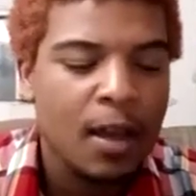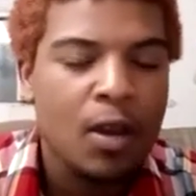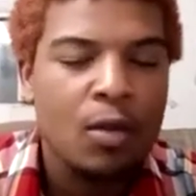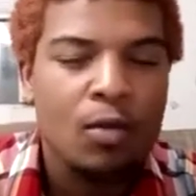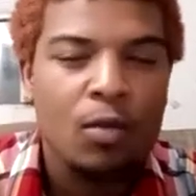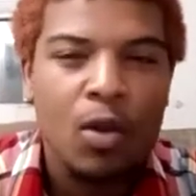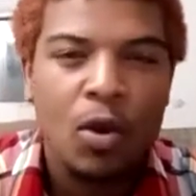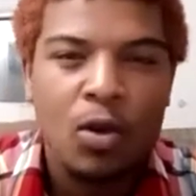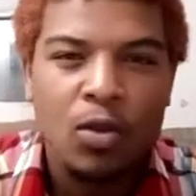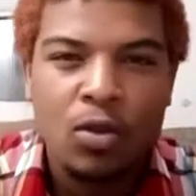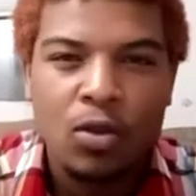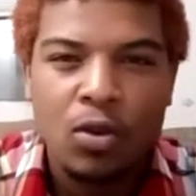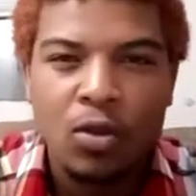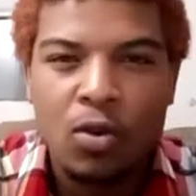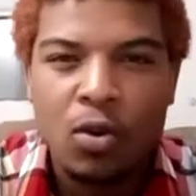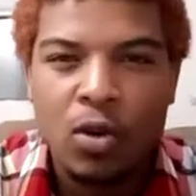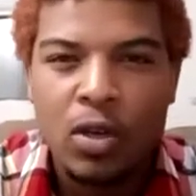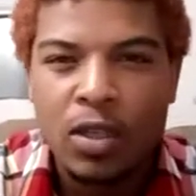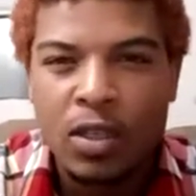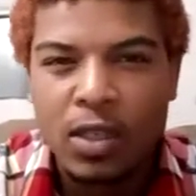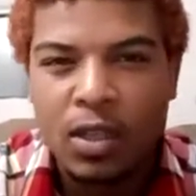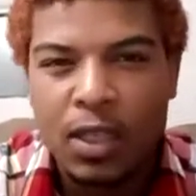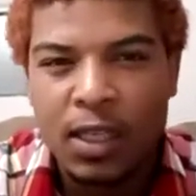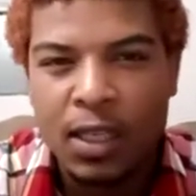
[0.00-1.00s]
Rose
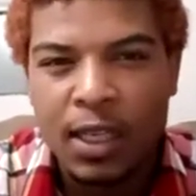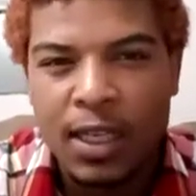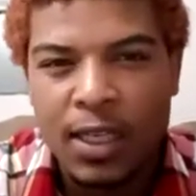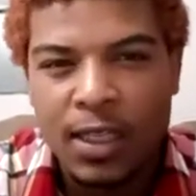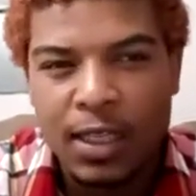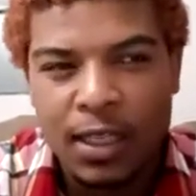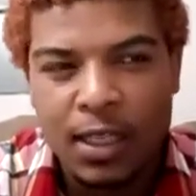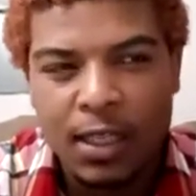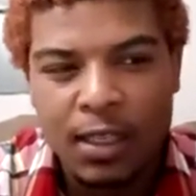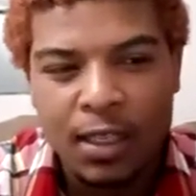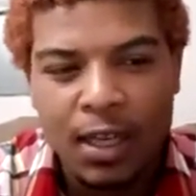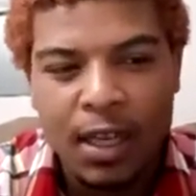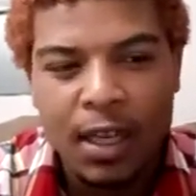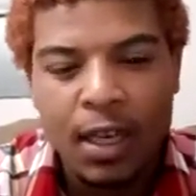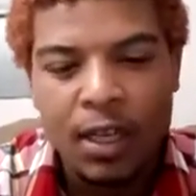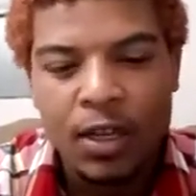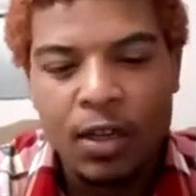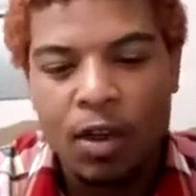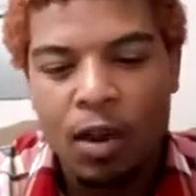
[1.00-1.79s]
quartz cleanses your